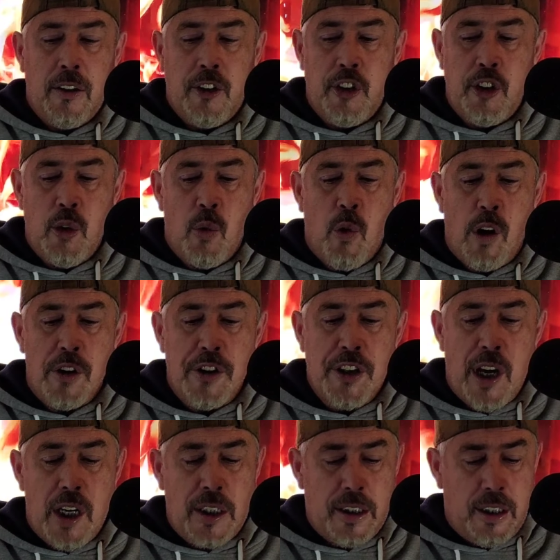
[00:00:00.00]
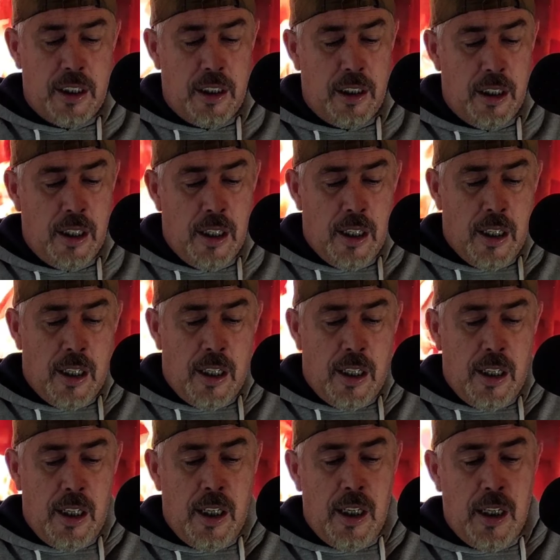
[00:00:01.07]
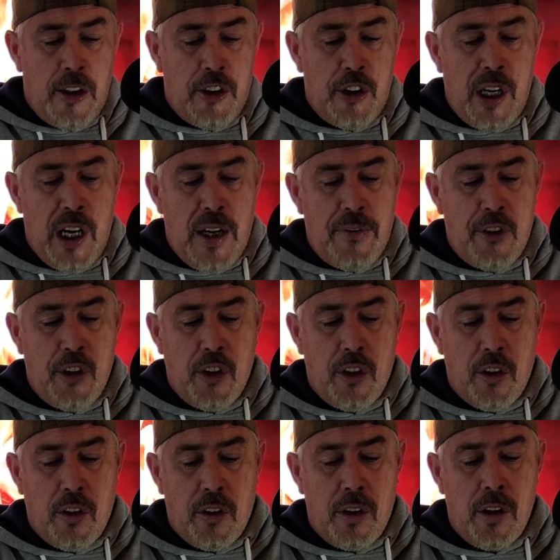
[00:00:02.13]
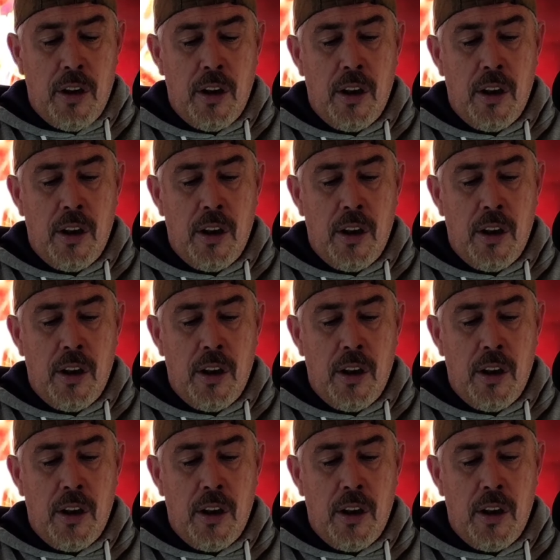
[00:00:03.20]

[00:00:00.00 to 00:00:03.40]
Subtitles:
to your wall socket, and you have your